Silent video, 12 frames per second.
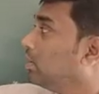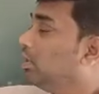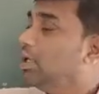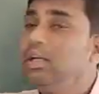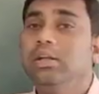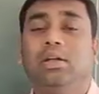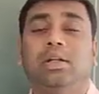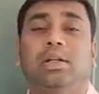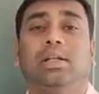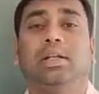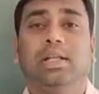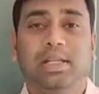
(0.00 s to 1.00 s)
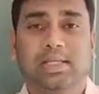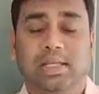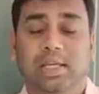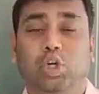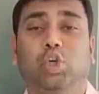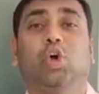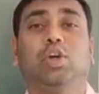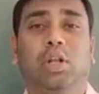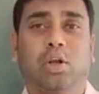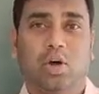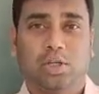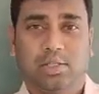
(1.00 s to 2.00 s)
Then TC,
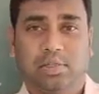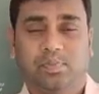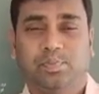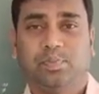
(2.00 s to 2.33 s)
total cost.